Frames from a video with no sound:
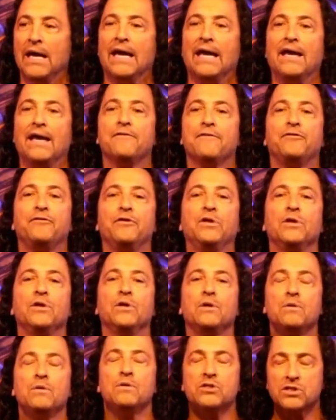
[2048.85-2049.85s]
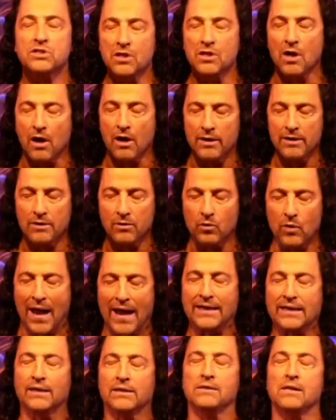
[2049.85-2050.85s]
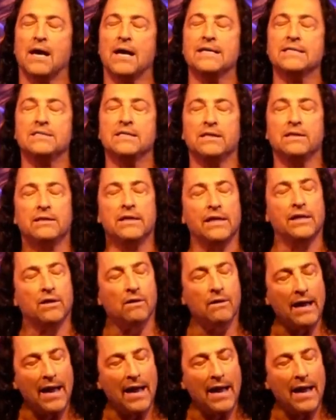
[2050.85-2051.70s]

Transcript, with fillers: If you start recognizing that you're